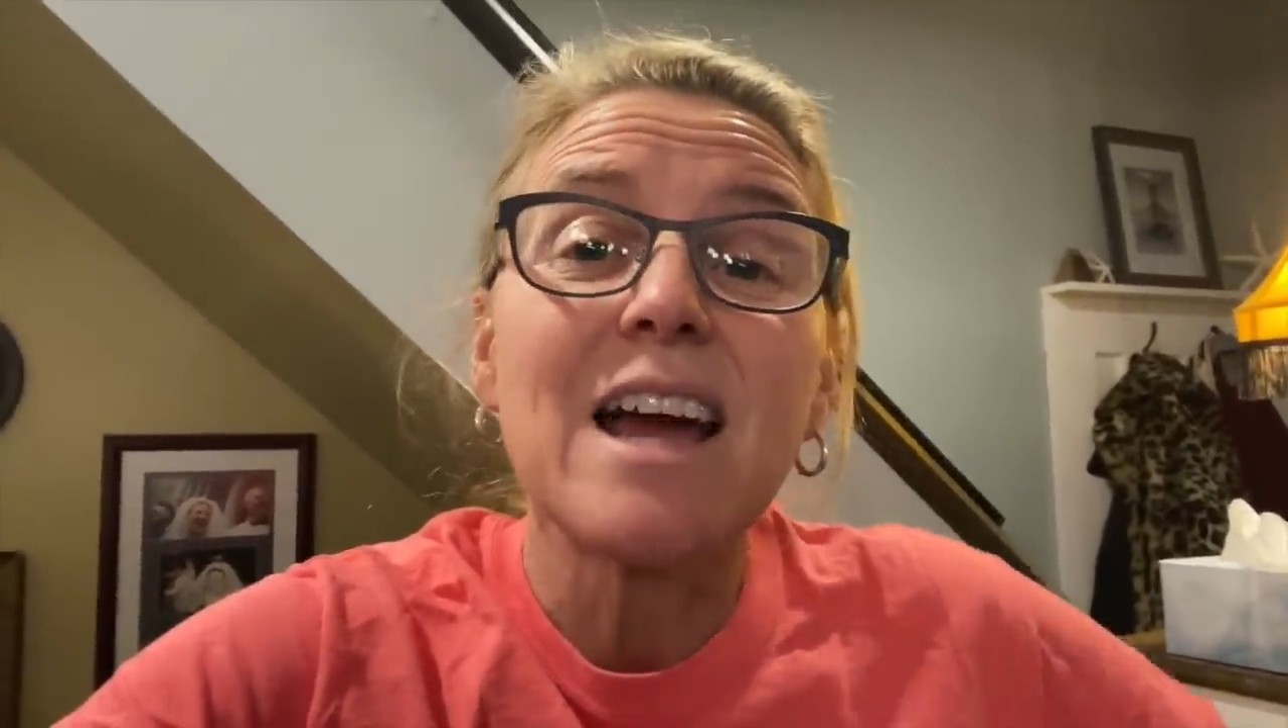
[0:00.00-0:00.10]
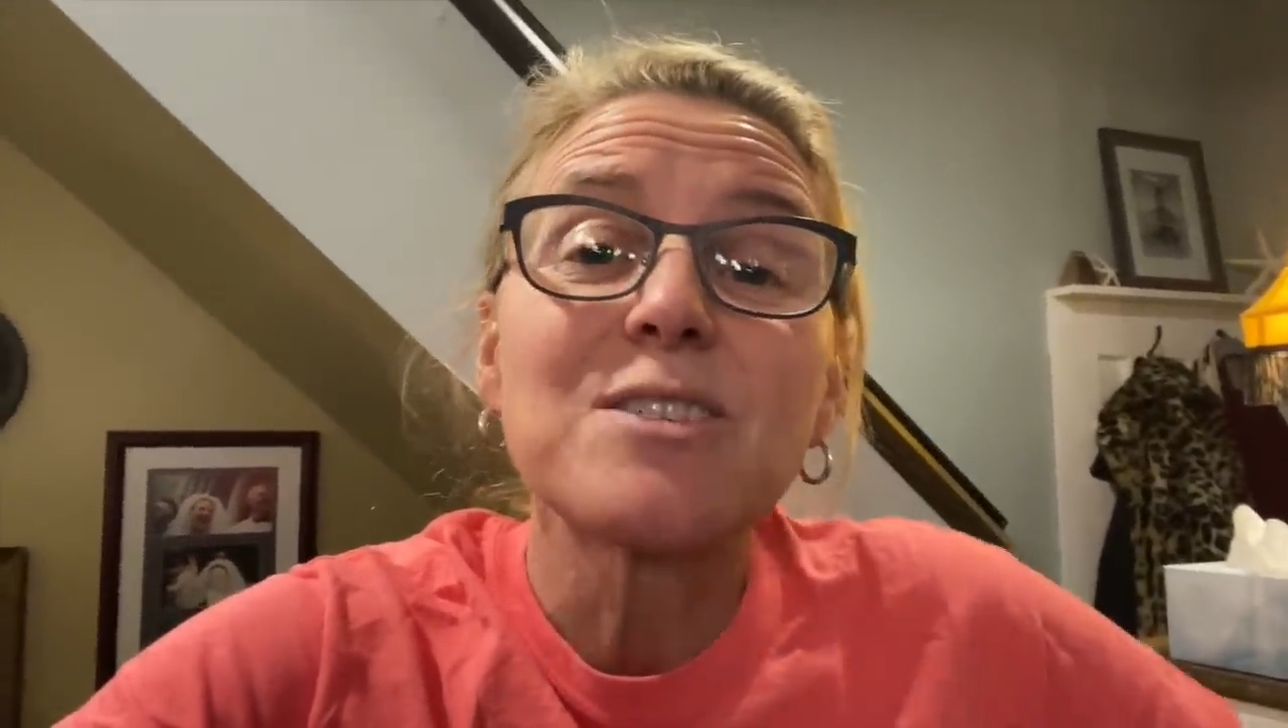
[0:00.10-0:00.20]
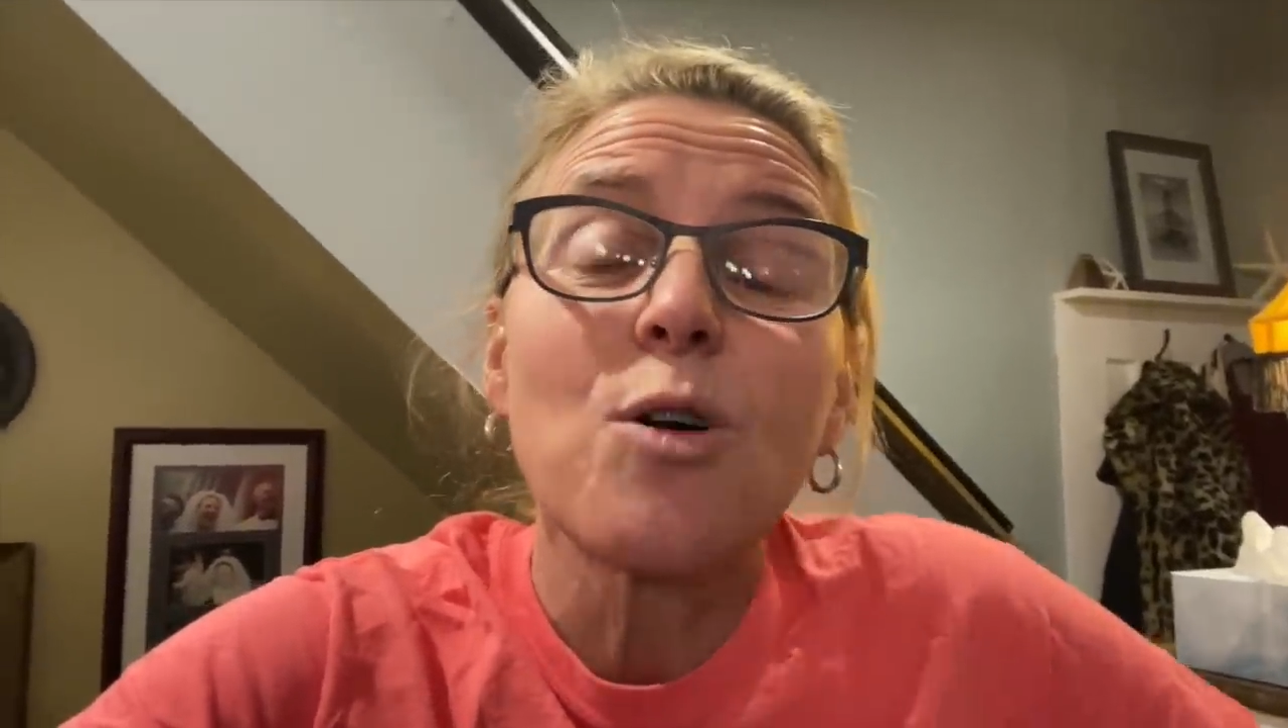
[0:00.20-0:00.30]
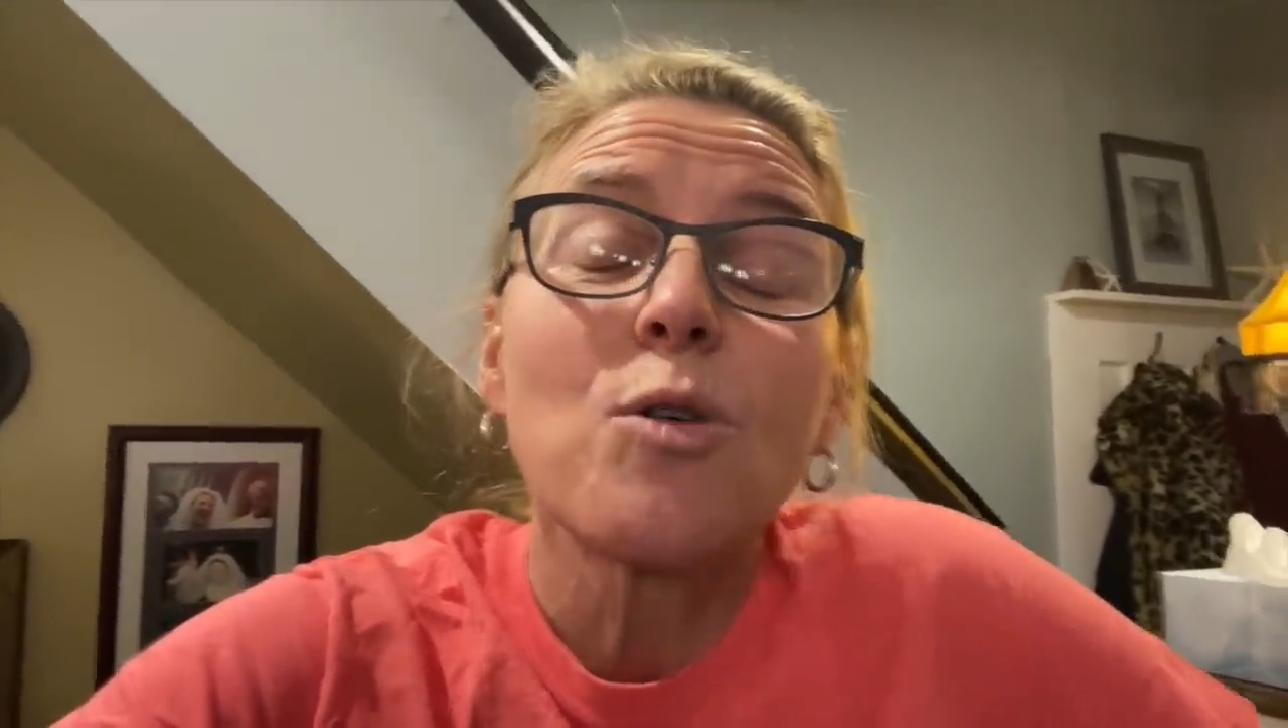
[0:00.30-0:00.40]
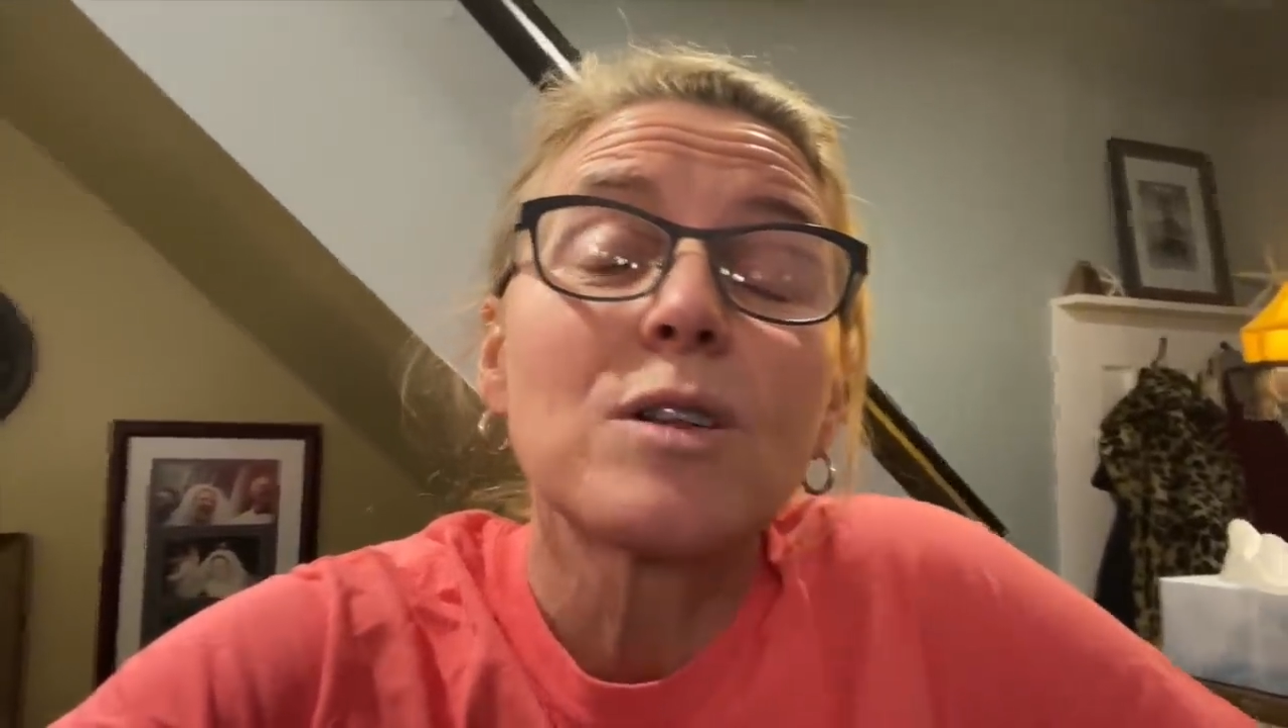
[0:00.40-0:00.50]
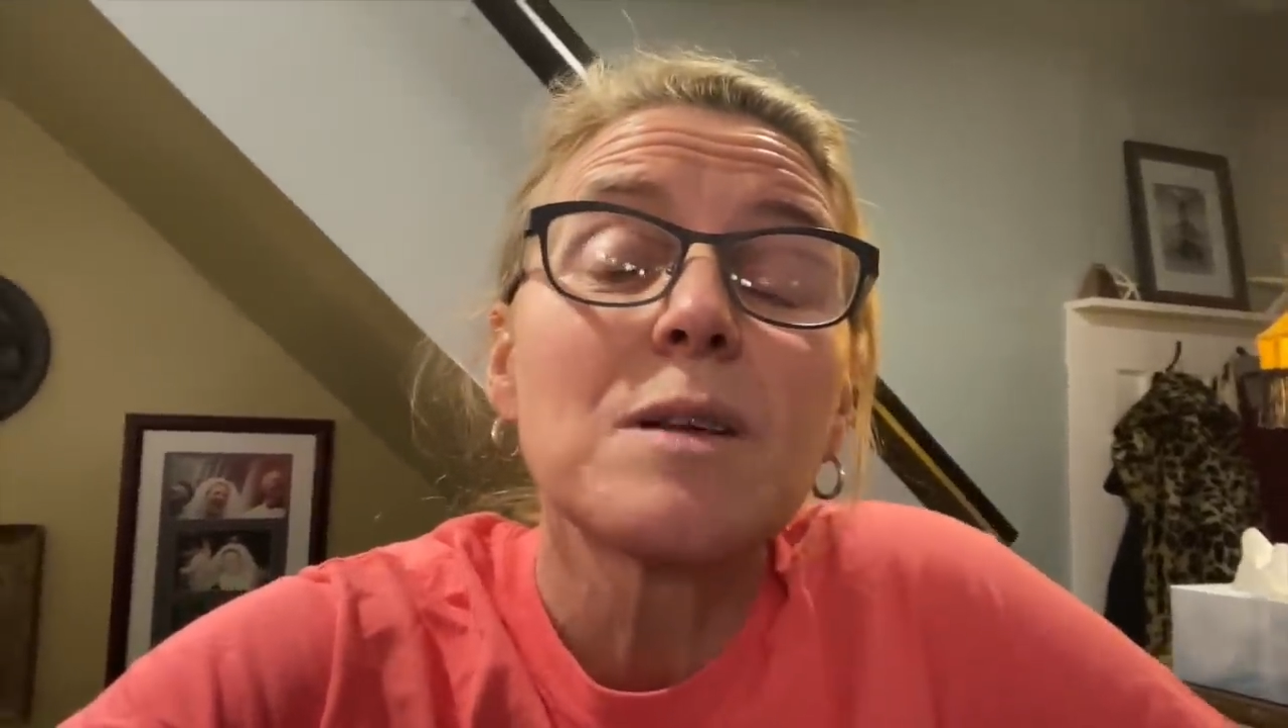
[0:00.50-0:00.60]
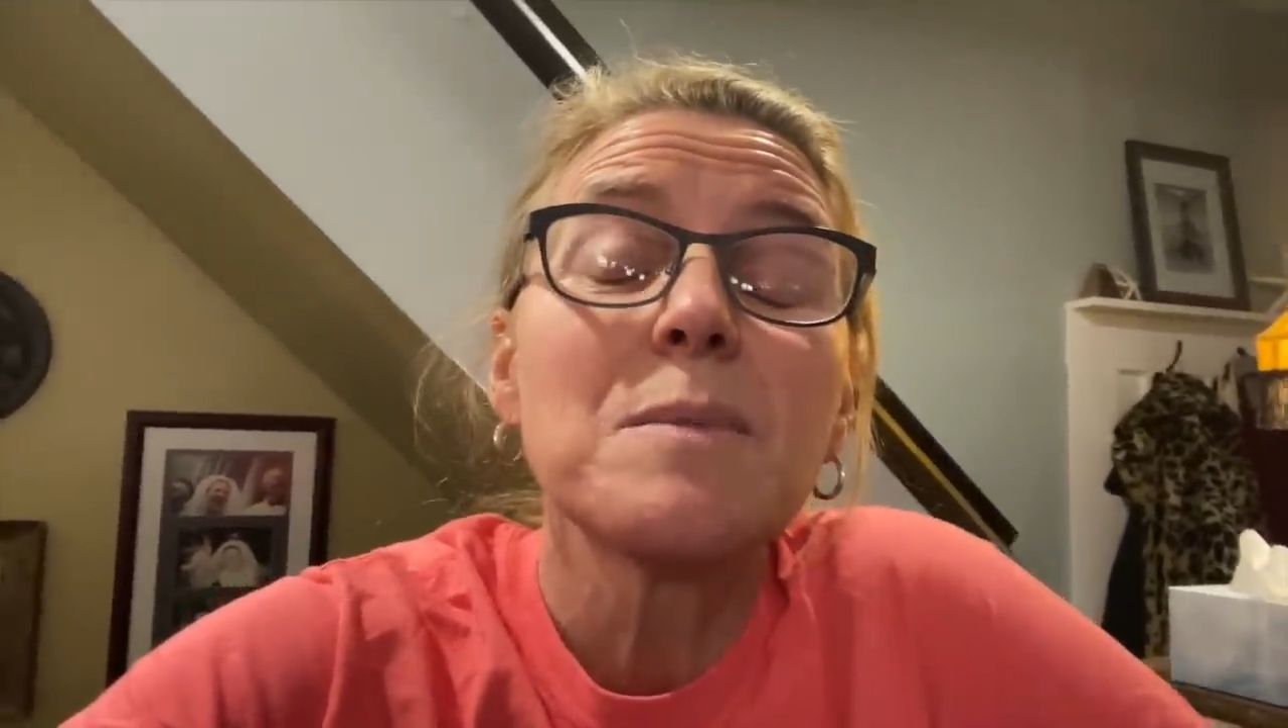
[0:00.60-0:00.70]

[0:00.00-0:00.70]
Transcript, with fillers: I totally